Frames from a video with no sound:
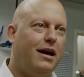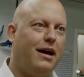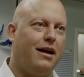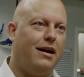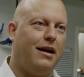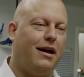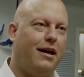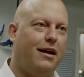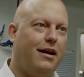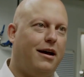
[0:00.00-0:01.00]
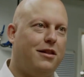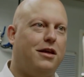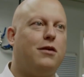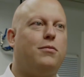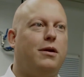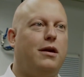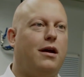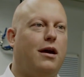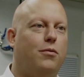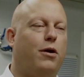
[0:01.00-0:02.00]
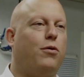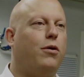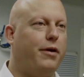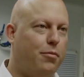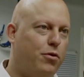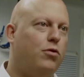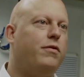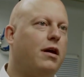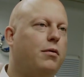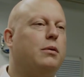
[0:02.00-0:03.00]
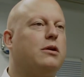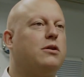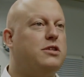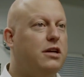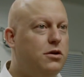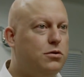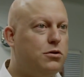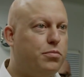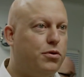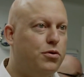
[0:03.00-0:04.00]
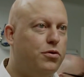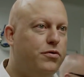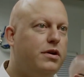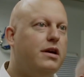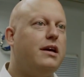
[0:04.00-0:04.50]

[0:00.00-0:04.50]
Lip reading: And I think we're already proving, and we will continue to prove,